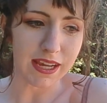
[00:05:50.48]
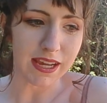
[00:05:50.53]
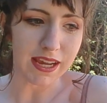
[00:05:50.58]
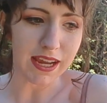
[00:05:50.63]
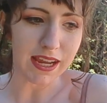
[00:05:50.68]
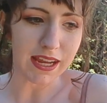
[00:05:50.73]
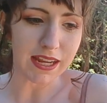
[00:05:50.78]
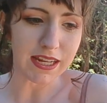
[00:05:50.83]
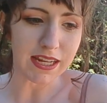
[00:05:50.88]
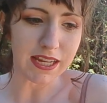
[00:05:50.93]

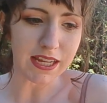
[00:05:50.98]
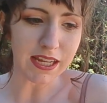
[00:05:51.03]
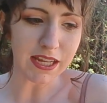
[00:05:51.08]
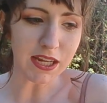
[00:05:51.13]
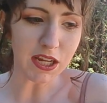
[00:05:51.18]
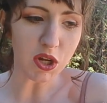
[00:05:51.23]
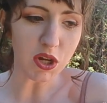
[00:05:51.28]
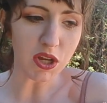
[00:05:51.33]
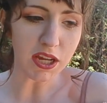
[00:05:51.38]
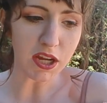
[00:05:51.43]
And
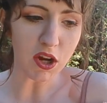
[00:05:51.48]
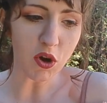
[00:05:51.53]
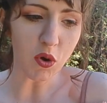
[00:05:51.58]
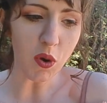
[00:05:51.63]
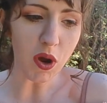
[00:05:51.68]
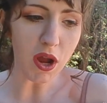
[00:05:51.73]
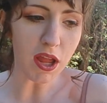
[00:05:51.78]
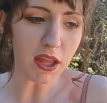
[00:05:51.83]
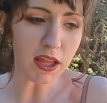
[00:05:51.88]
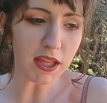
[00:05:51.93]

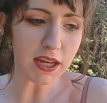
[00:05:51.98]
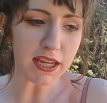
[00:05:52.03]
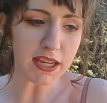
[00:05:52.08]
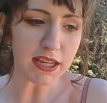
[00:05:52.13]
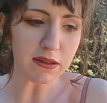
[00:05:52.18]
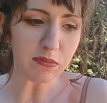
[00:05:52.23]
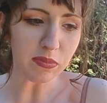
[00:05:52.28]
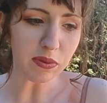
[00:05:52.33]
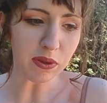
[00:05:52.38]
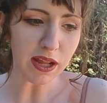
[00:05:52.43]
equality
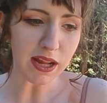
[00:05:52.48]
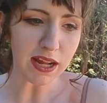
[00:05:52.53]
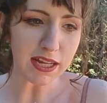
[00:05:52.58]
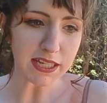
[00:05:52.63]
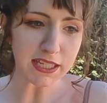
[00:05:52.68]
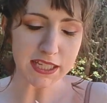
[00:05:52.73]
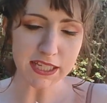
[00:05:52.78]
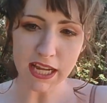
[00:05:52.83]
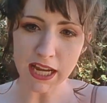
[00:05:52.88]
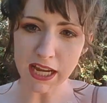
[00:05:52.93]

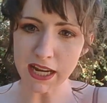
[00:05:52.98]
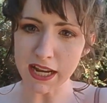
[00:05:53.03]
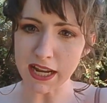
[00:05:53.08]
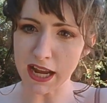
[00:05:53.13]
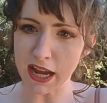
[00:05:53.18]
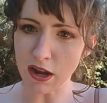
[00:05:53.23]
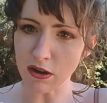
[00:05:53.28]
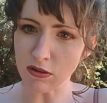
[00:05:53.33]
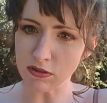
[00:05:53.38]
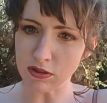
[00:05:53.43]
implies cutting
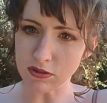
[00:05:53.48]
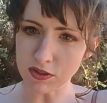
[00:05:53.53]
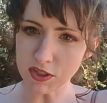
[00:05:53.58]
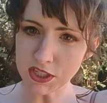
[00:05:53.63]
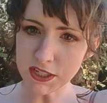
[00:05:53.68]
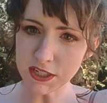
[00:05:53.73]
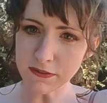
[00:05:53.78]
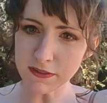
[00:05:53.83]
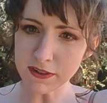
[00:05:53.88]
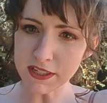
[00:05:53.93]
out those
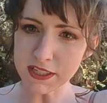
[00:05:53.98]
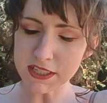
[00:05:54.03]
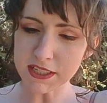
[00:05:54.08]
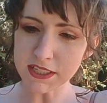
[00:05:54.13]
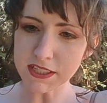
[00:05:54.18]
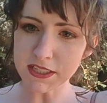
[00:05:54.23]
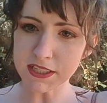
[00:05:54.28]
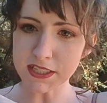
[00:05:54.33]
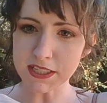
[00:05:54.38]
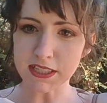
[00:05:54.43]

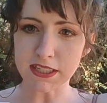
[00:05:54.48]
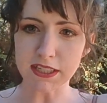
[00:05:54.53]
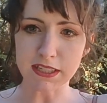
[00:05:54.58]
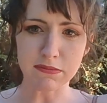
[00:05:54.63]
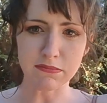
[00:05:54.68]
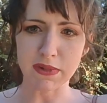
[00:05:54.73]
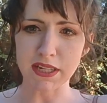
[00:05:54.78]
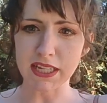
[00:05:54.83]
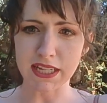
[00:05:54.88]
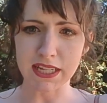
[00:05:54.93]
differences and
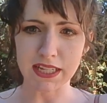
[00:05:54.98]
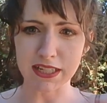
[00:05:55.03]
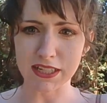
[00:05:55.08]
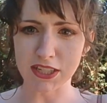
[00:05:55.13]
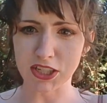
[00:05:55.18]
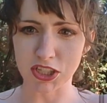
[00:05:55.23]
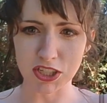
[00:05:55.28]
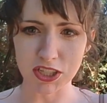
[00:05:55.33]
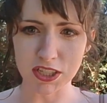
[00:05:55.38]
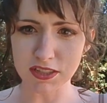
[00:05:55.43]
then making it
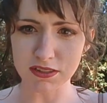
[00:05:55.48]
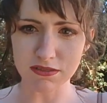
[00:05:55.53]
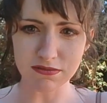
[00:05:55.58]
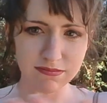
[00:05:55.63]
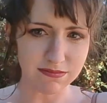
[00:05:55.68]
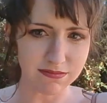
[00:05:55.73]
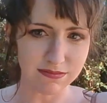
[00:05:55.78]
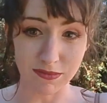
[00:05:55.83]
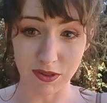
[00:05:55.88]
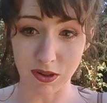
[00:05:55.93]
just
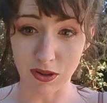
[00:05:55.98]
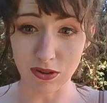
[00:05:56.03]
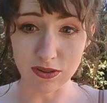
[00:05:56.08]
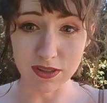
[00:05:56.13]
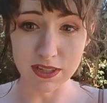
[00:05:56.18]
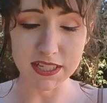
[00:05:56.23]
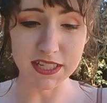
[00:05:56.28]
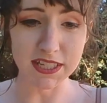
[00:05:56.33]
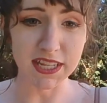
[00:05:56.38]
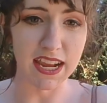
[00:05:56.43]
all
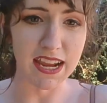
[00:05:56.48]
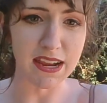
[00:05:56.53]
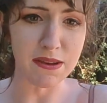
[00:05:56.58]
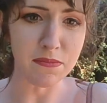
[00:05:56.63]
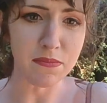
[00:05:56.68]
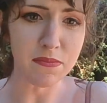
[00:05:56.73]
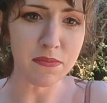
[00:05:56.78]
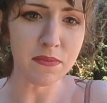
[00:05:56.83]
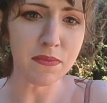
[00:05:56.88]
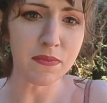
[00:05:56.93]
the
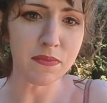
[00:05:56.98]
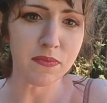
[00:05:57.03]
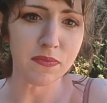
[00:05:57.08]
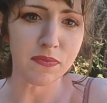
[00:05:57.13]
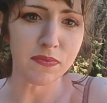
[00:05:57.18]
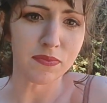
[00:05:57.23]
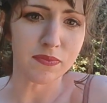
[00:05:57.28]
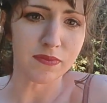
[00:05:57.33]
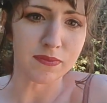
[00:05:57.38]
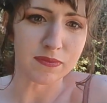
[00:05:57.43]
same.
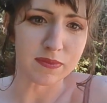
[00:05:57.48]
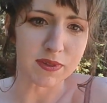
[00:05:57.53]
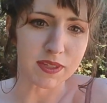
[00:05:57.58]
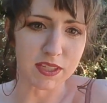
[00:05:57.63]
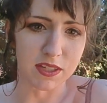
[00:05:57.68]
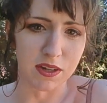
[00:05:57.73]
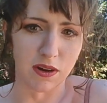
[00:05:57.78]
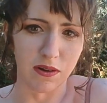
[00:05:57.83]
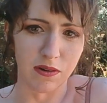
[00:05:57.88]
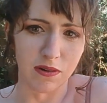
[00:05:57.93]

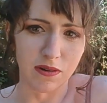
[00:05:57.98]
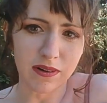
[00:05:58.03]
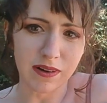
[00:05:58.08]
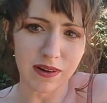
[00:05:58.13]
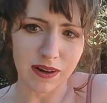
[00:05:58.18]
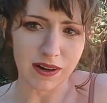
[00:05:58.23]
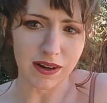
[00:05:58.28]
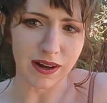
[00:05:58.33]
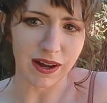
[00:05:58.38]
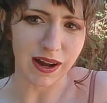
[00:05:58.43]
So,
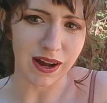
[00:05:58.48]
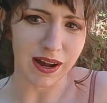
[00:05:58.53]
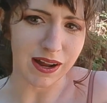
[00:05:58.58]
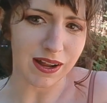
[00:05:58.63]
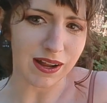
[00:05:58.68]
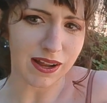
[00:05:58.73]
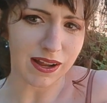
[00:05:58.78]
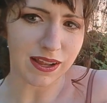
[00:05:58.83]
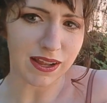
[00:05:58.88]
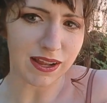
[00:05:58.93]

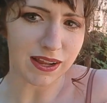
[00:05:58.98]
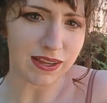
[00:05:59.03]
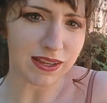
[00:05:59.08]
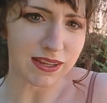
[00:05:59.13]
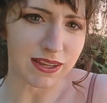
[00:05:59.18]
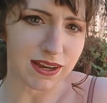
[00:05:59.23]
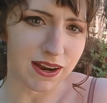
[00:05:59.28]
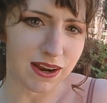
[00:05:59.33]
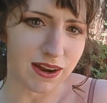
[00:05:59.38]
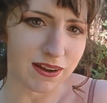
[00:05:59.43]

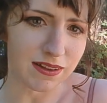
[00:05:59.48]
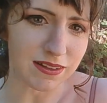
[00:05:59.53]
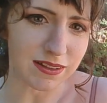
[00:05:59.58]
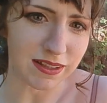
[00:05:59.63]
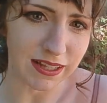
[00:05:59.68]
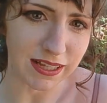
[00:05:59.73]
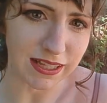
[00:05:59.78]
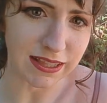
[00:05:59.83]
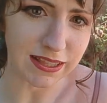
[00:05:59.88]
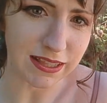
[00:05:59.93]
yeah,
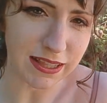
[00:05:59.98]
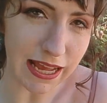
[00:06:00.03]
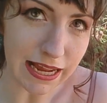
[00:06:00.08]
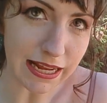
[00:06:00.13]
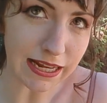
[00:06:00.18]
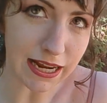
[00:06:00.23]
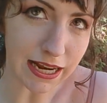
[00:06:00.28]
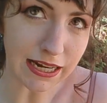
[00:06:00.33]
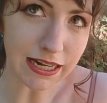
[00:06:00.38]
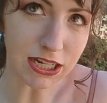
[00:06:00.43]
like
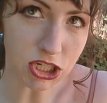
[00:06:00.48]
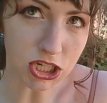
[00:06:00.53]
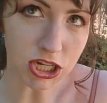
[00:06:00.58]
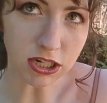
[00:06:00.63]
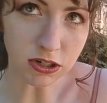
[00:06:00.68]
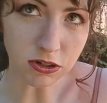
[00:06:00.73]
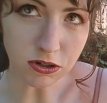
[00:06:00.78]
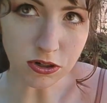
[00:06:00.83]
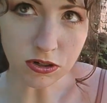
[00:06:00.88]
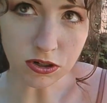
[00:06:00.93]
that kind of
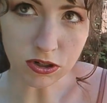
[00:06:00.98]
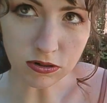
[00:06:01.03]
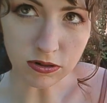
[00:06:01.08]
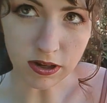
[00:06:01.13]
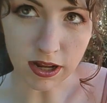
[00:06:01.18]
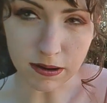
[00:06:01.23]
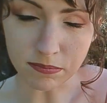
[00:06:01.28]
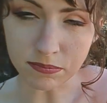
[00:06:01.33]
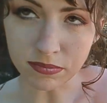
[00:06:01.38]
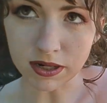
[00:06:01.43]
gender neutral
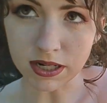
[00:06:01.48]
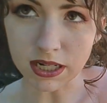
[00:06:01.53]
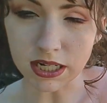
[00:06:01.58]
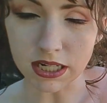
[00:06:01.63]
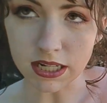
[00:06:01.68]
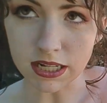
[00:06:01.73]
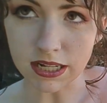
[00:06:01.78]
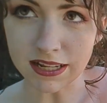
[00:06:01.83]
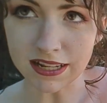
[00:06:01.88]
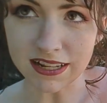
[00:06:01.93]

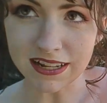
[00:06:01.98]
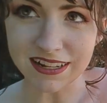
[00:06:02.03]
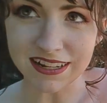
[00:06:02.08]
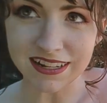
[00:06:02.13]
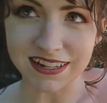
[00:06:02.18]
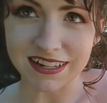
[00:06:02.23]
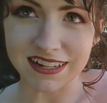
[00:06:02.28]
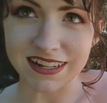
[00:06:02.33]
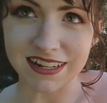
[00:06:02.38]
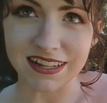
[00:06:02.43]
upbringing
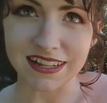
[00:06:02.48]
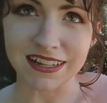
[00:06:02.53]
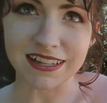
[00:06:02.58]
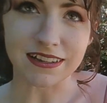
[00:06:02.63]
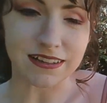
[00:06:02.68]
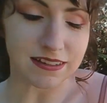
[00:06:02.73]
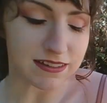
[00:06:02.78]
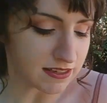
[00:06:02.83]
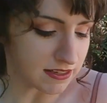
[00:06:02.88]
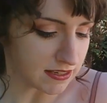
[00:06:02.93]

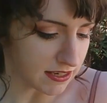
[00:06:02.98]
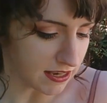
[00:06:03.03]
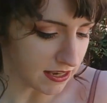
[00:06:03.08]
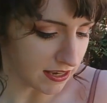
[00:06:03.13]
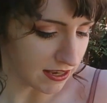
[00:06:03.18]
is,